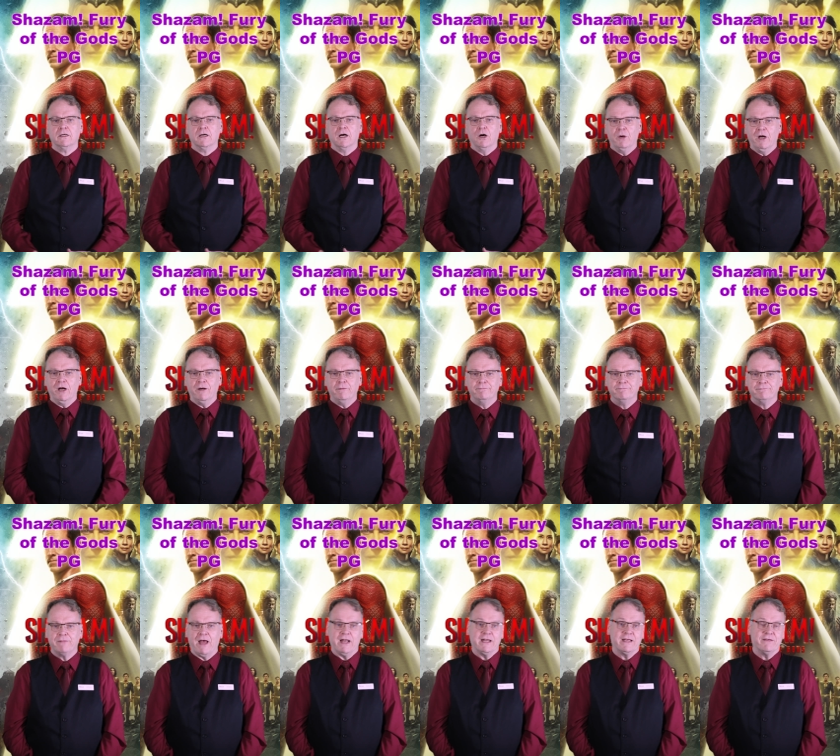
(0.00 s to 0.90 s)
Oh well,
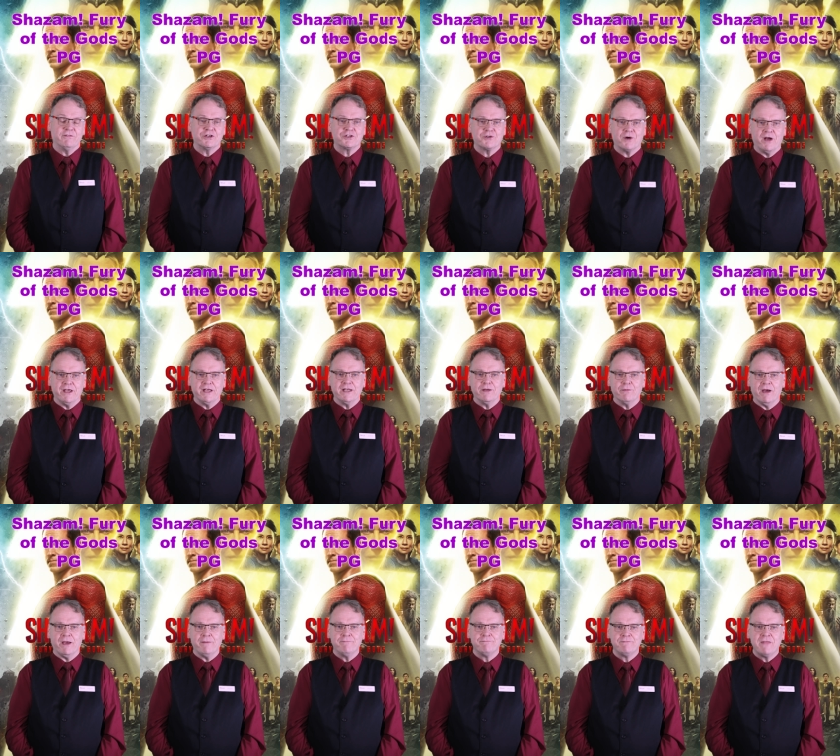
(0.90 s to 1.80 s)
how to give it a try
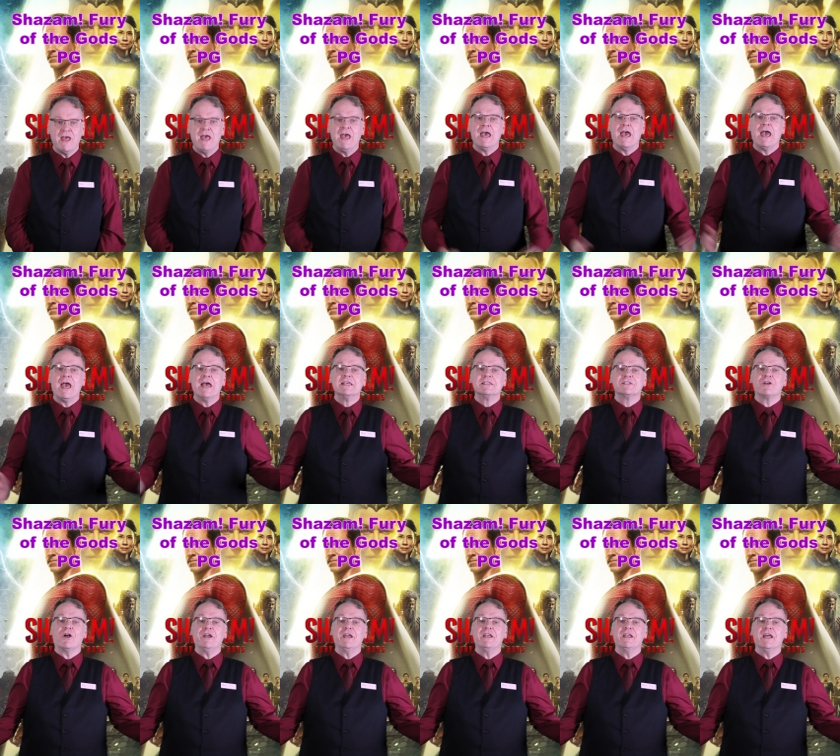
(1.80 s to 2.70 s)
anyway.
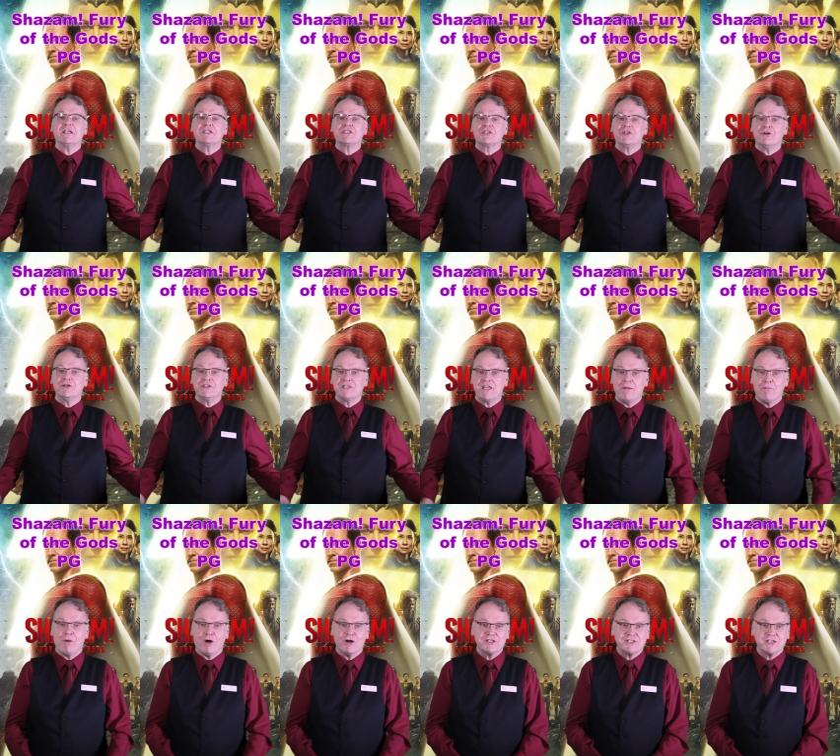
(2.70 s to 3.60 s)
Starting next
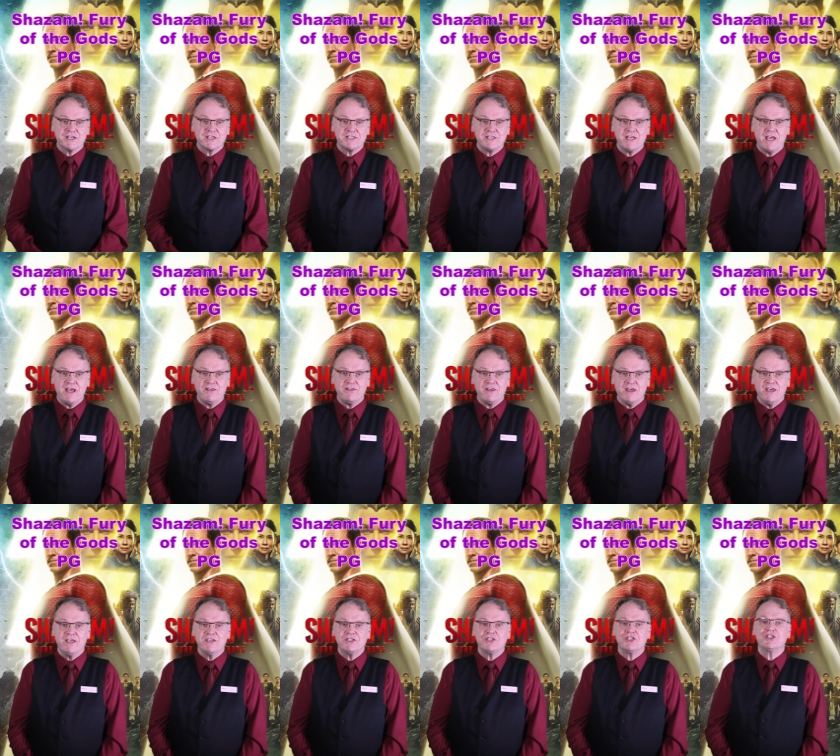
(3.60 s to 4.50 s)
Thursday, March 16th,
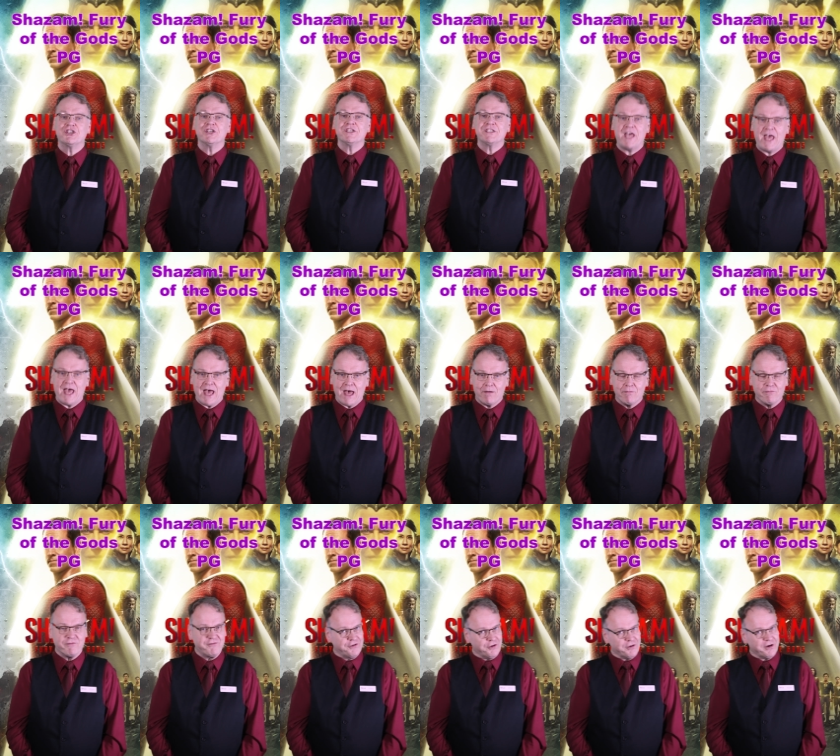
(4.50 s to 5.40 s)
is Shazam!
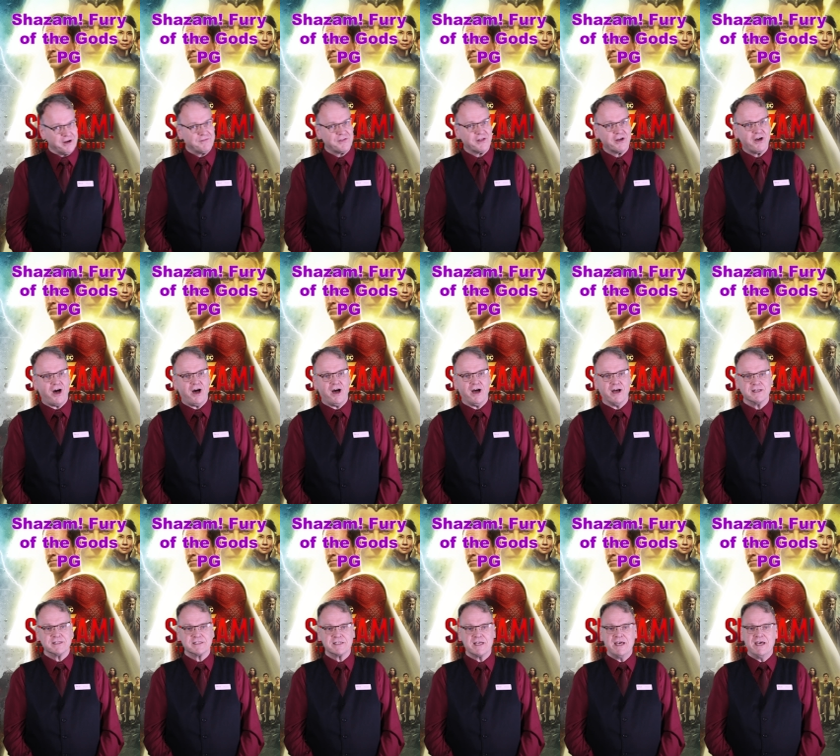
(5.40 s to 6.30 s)
Fury of the
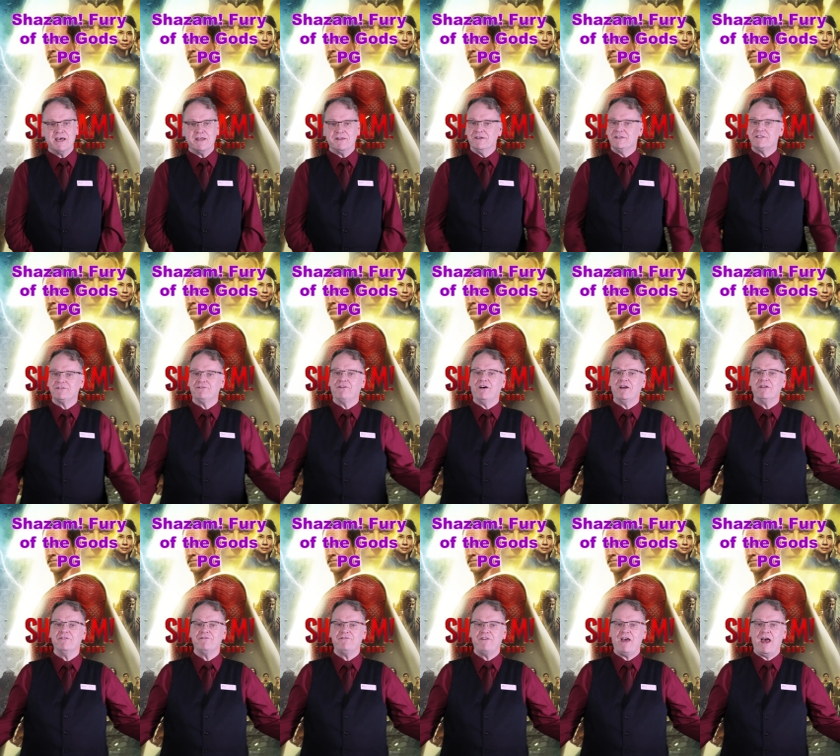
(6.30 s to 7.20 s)
Gods. This
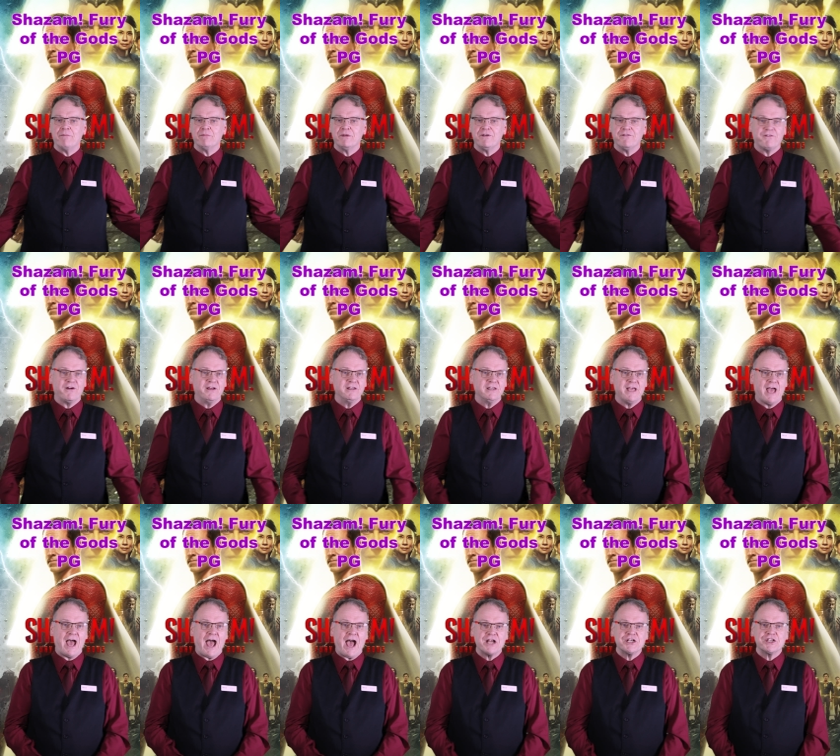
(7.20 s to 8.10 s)
fun,
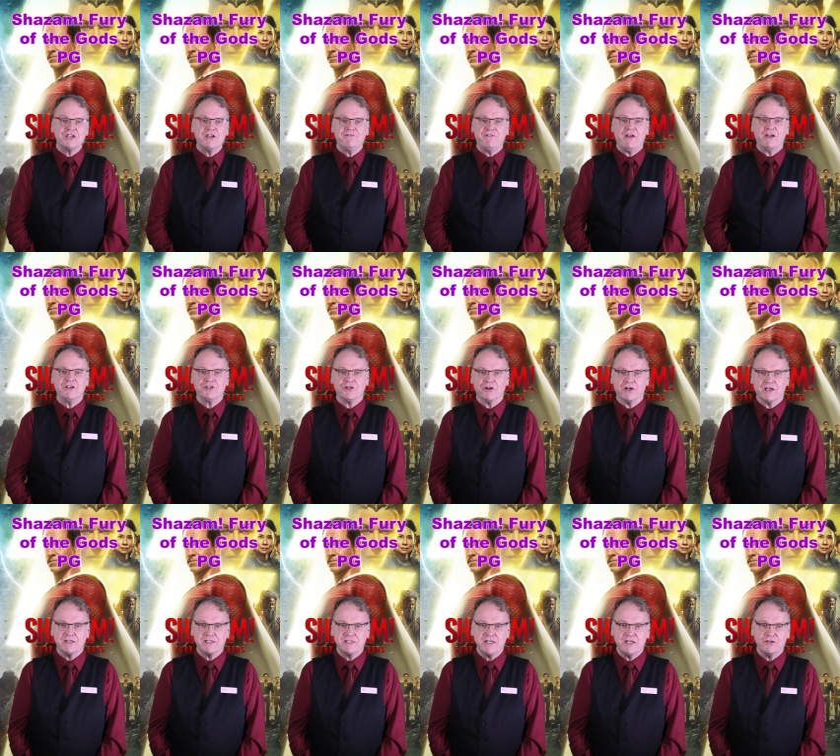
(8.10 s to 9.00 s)
family-friendly action-adventure
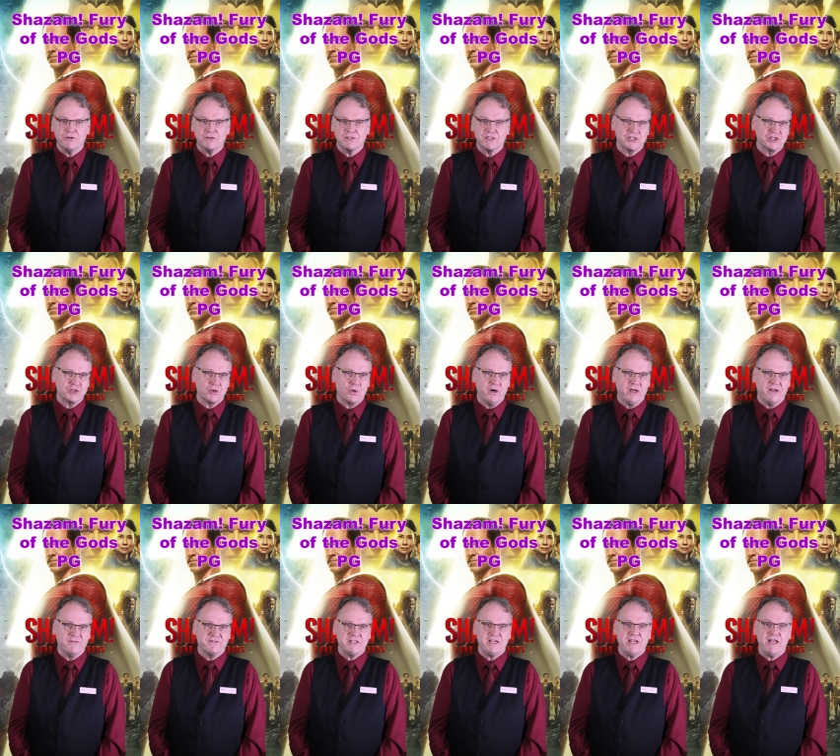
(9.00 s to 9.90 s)
continues the story
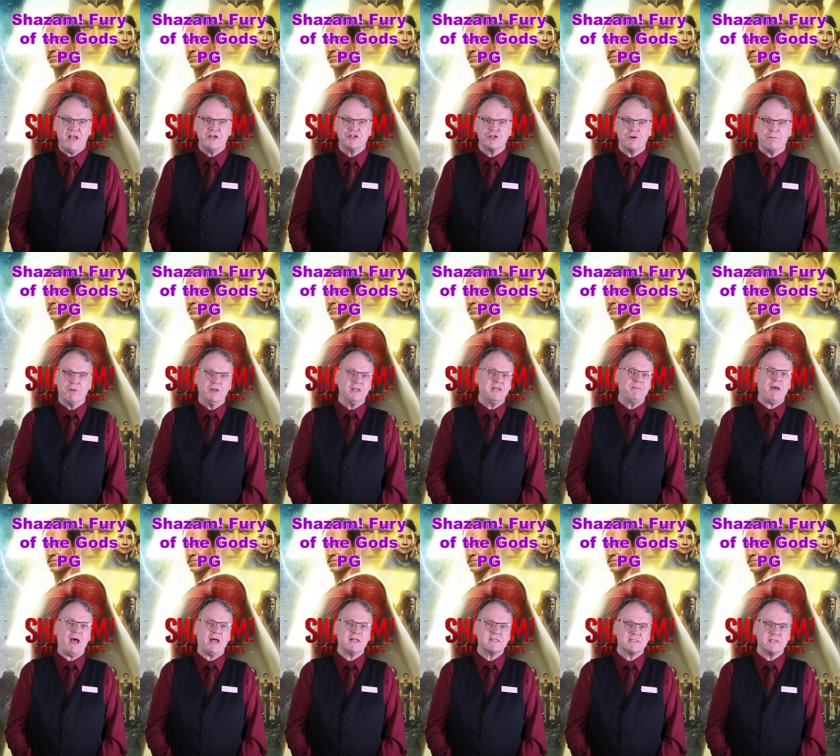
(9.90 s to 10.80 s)
of teenager Billy
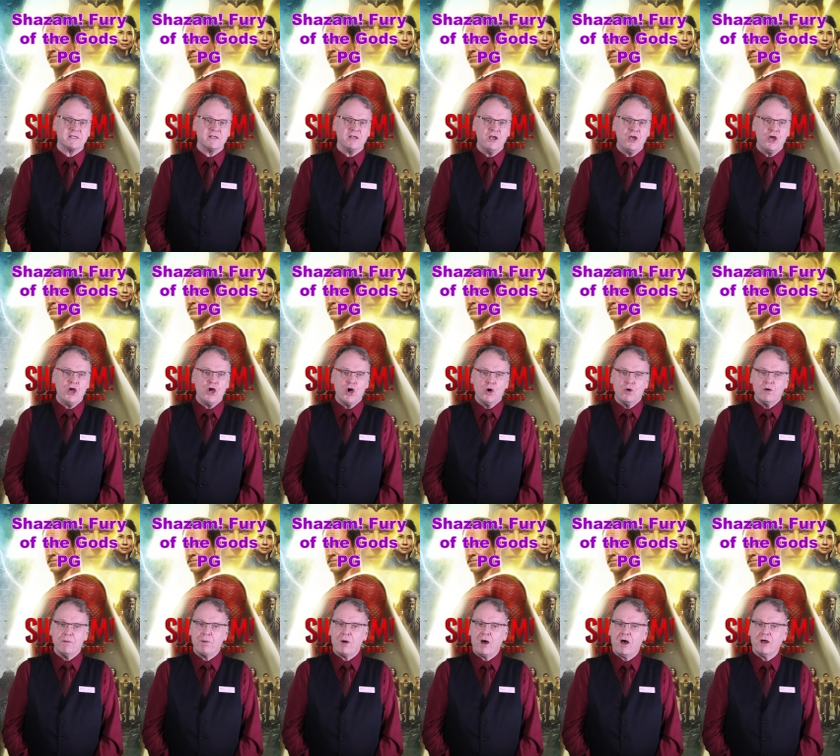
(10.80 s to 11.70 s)
Batson, who
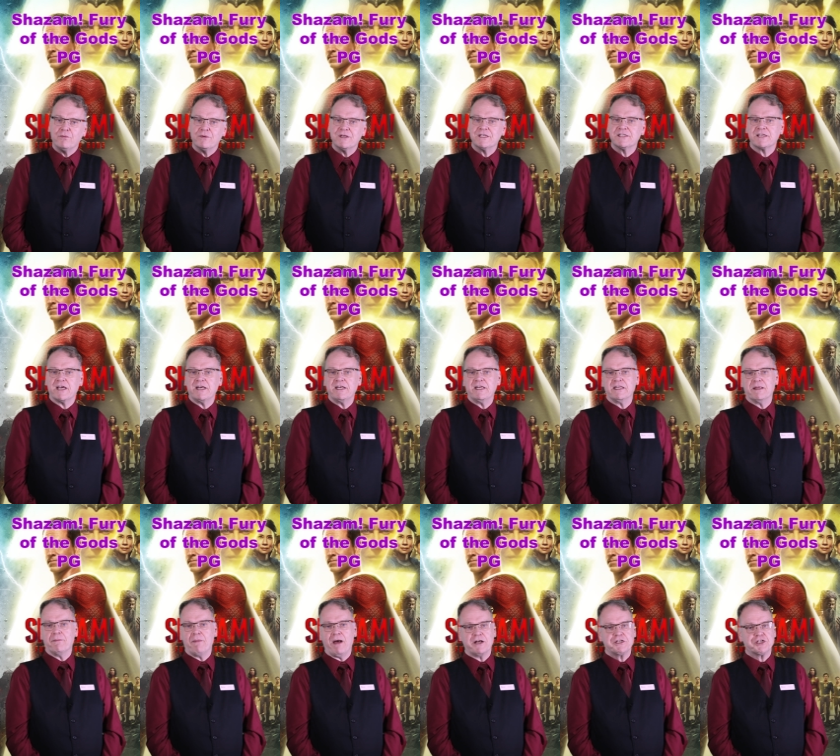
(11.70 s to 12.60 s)
upon reciting
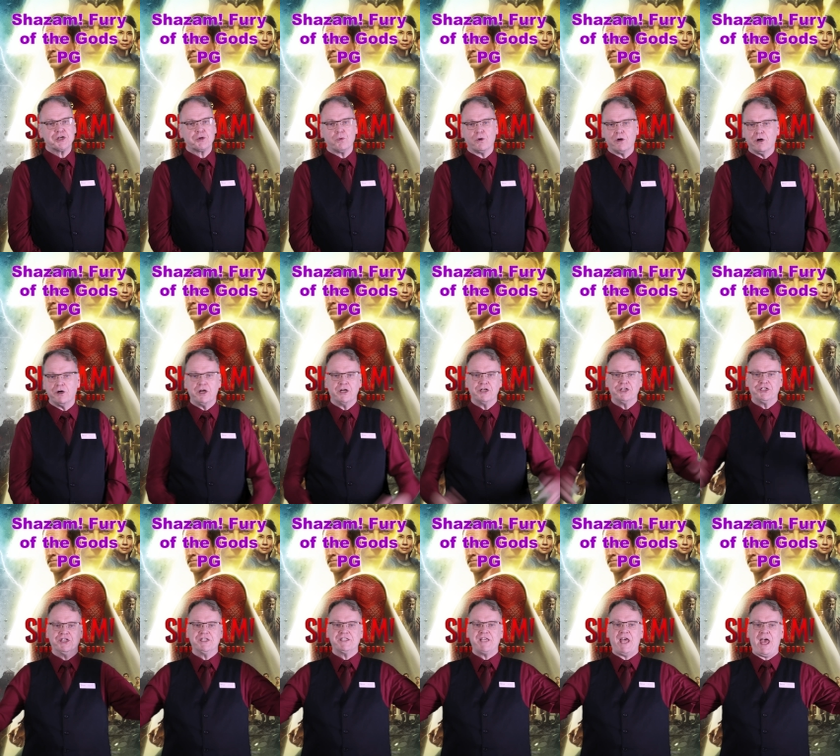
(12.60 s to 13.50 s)
the magic word
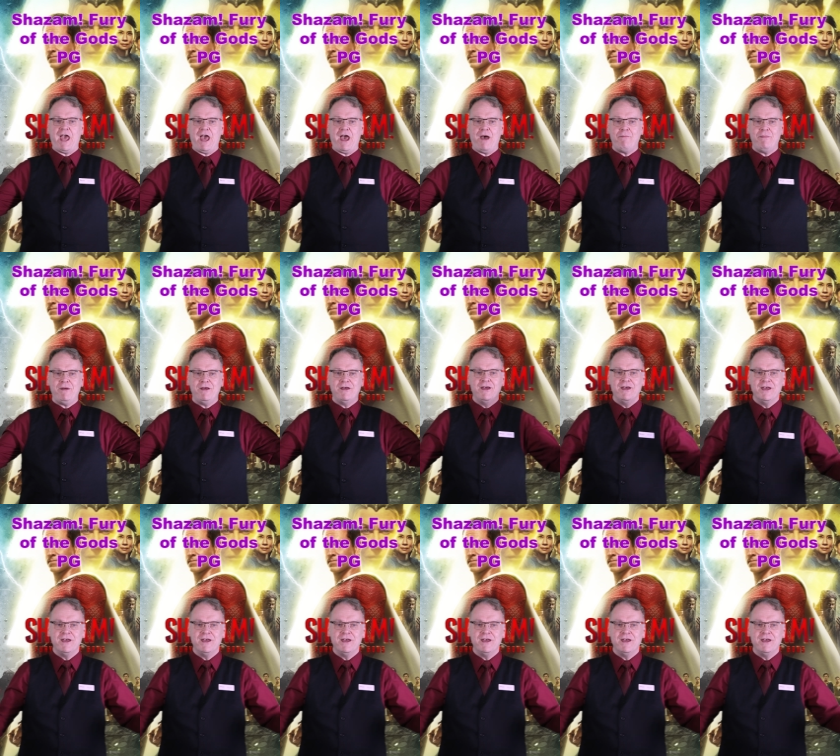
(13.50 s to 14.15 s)
Shazam,